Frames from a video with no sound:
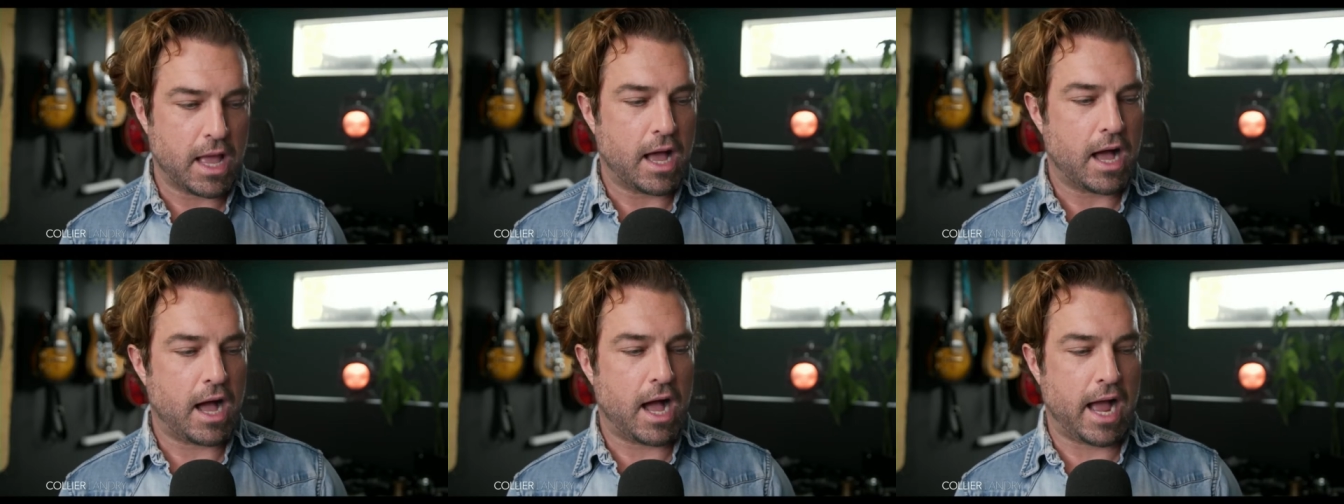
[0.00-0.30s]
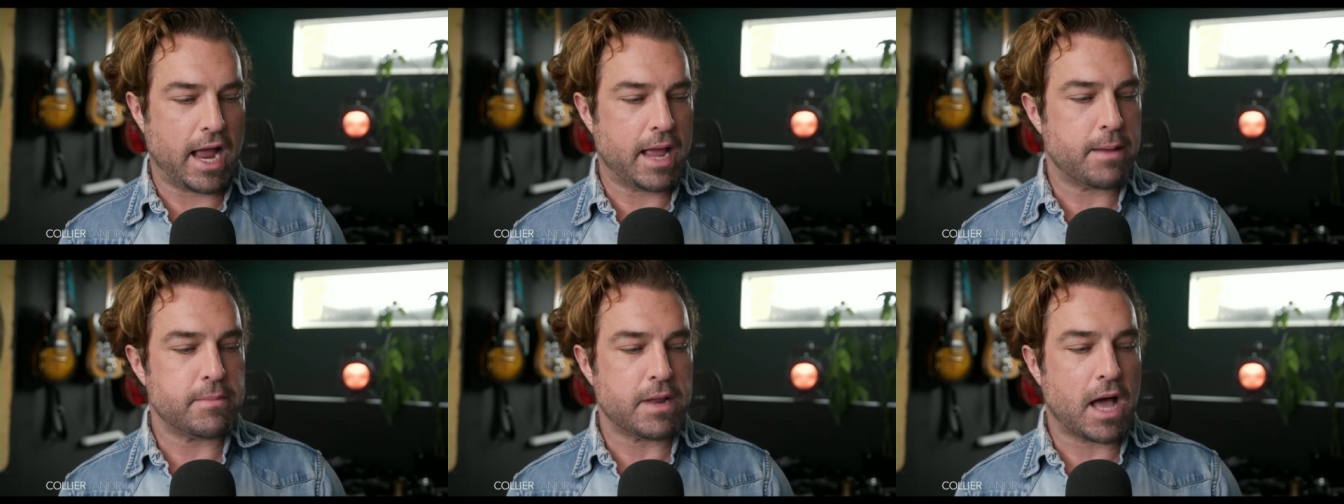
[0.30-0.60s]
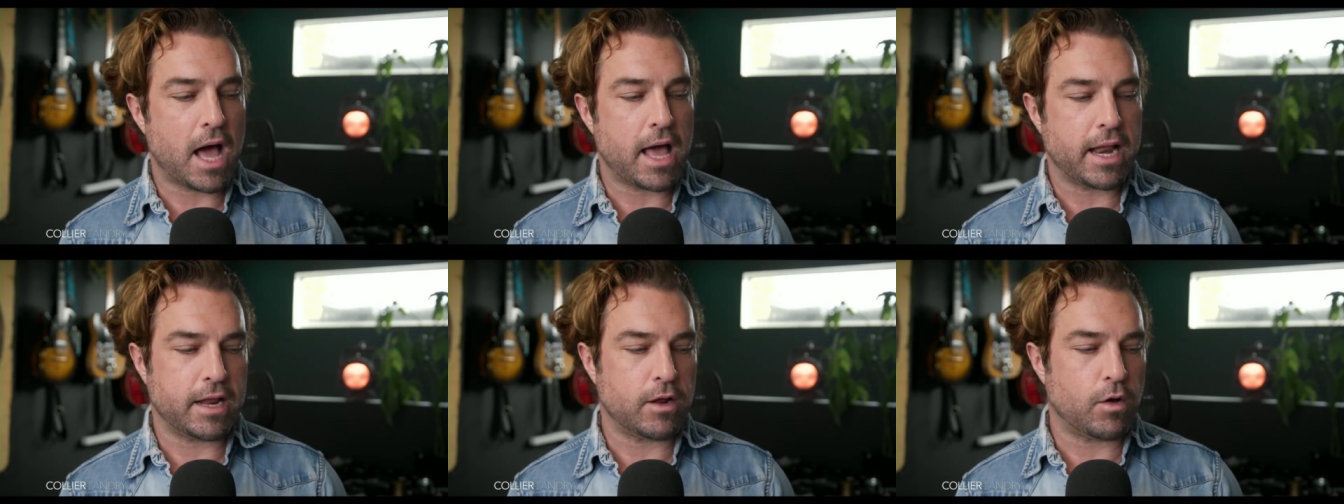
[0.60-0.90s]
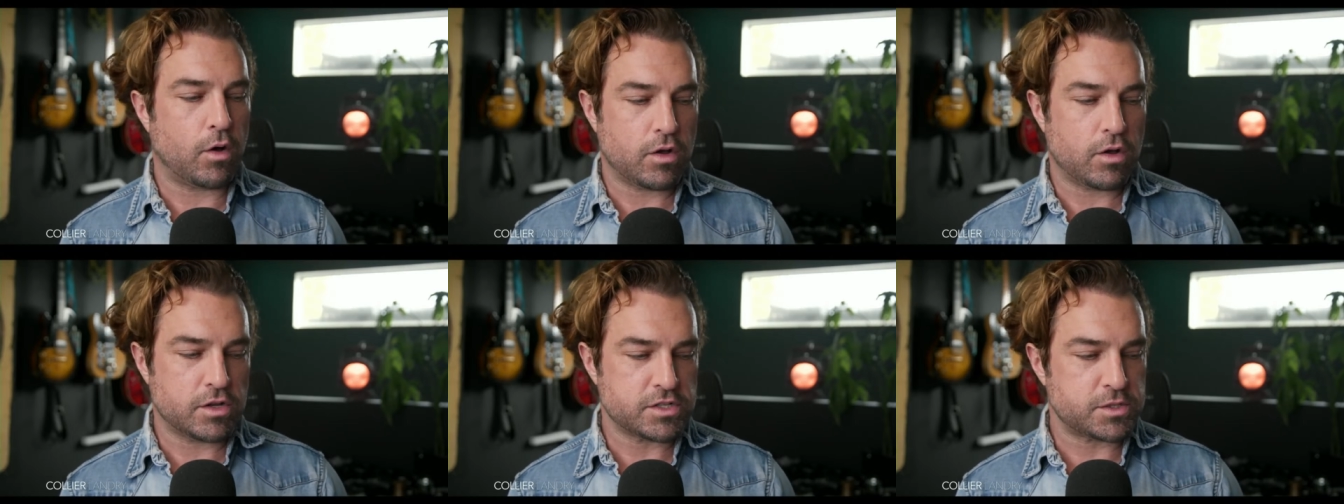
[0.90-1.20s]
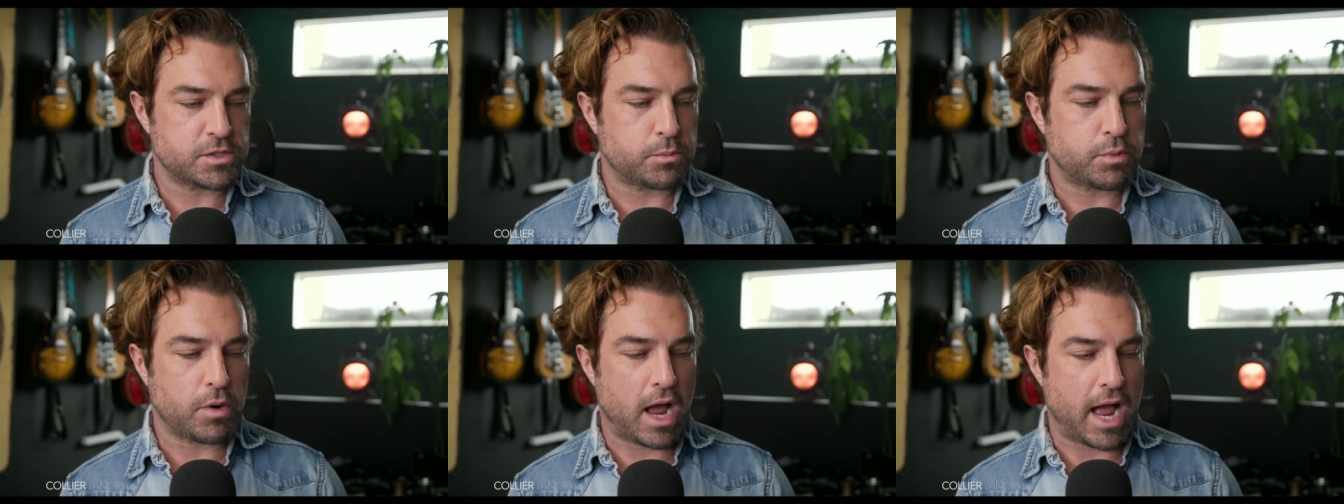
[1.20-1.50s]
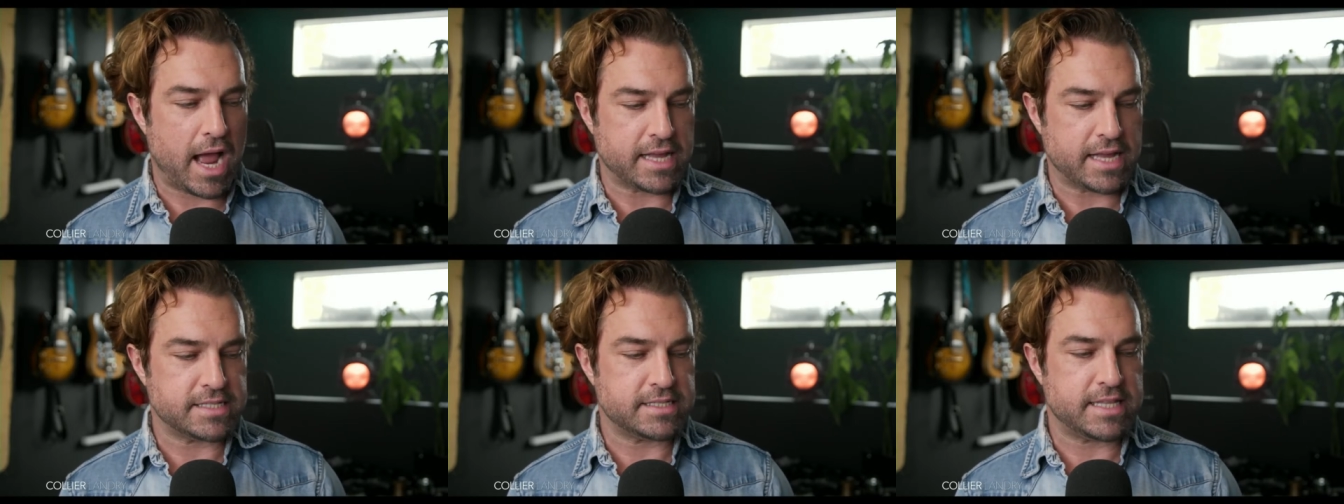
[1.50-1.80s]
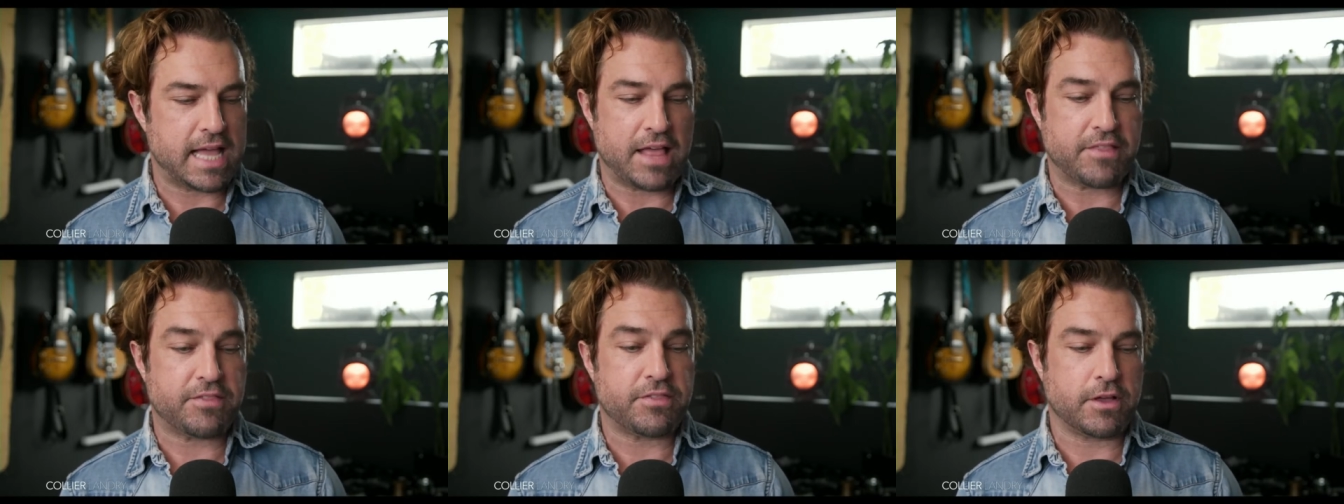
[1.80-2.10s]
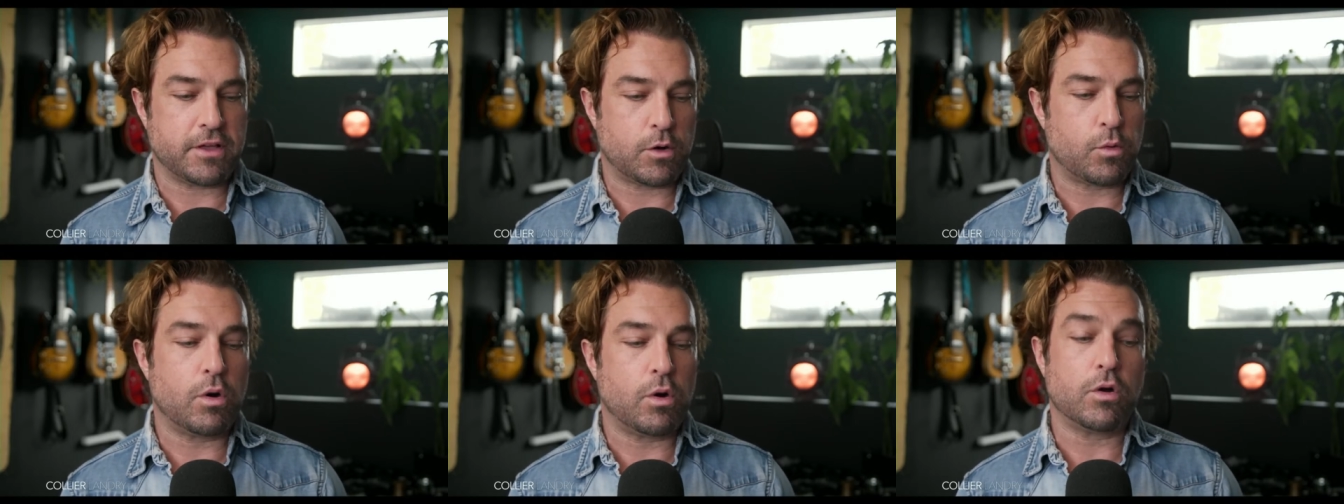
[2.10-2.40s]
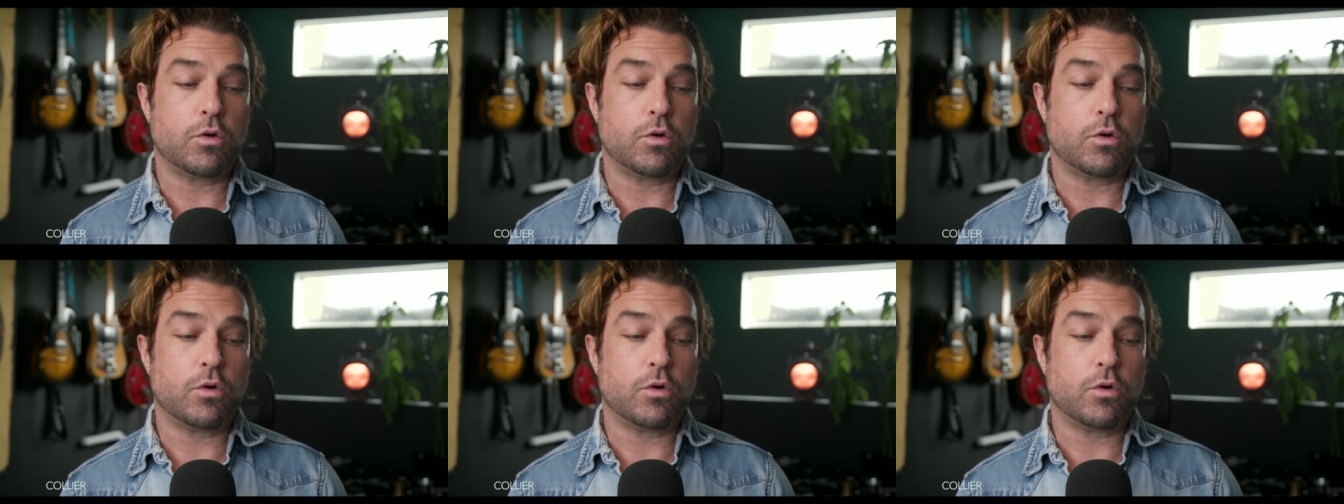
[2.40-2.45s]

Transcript: I am not at all surprised that the, quote,